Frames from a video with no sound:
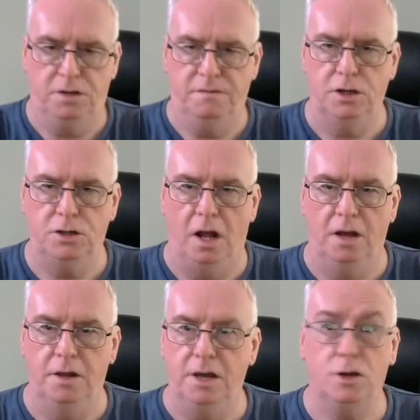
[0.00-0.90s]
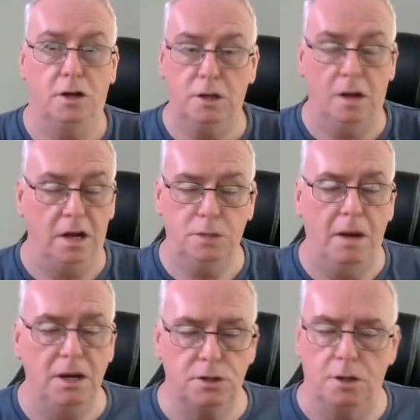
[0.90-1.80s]
device like this, and it's
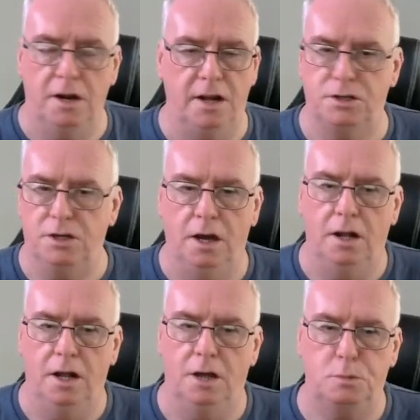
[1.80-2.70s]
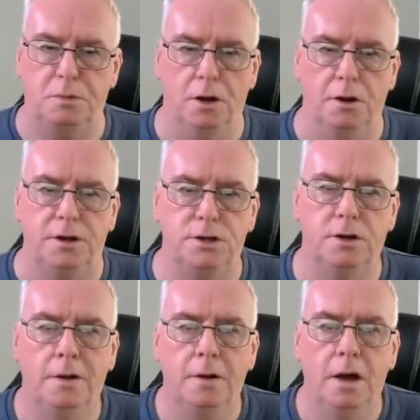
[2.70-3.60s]
based on an SDR, let's be
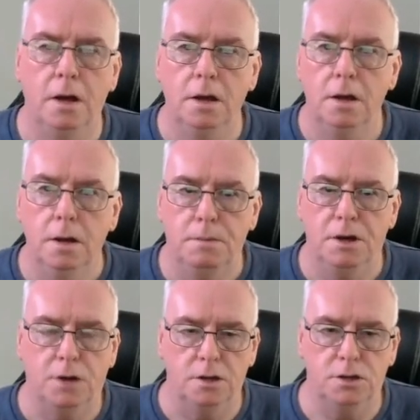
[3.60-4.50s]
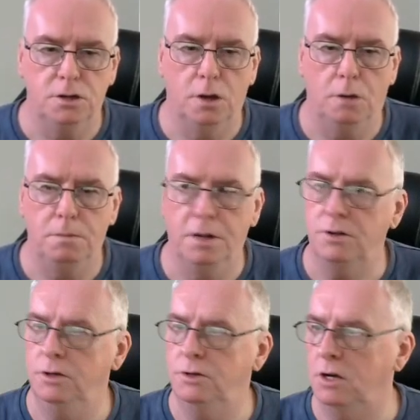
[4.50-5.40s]
honest, but it's got its own
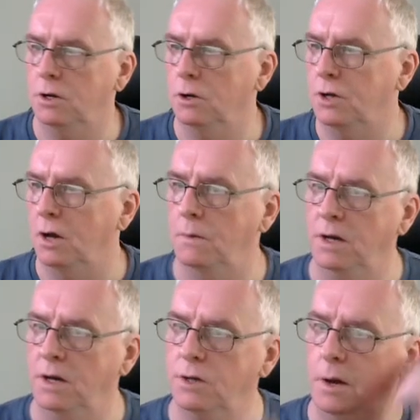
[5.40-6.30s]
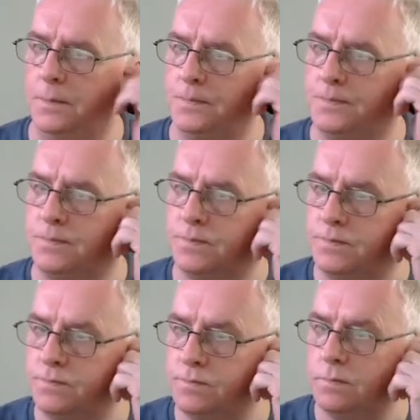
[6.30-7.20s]
built-in signal generator.
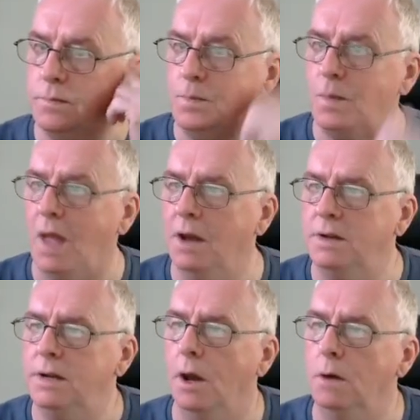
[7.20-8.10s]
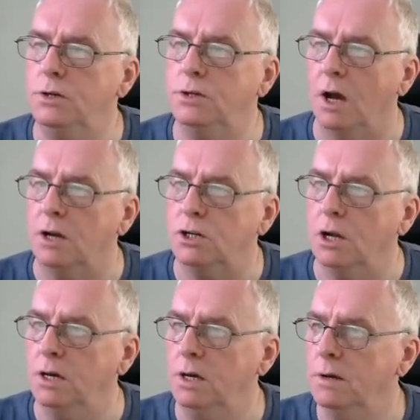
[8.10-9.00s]
And I did notice
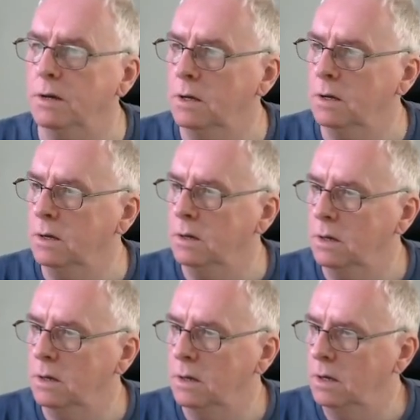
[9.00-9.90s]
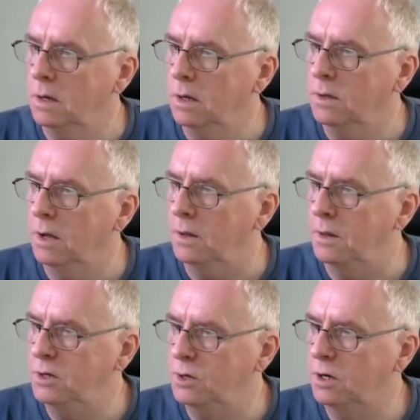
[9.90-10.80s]
actually that
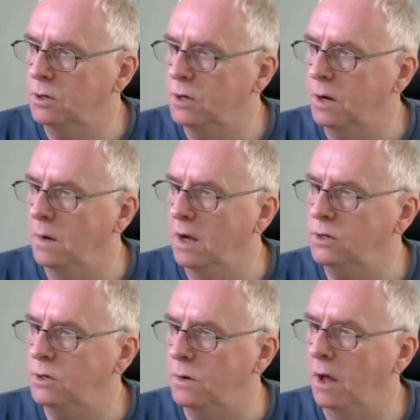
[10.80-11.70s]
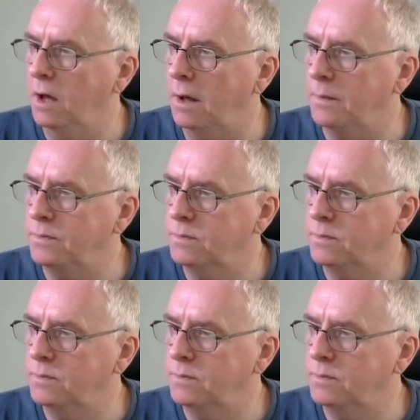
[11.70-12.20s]
the signal generator on it